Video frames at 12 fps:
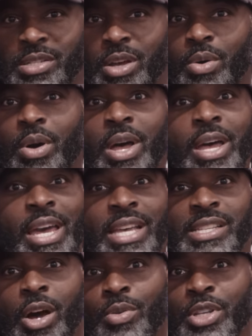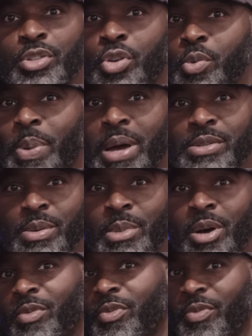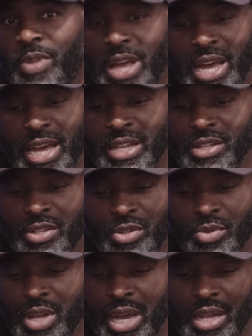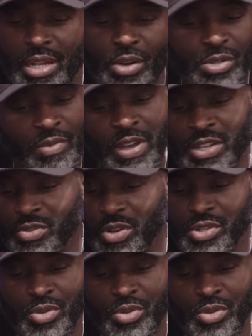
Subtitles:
So it's only £2 a month and you get loads of extras.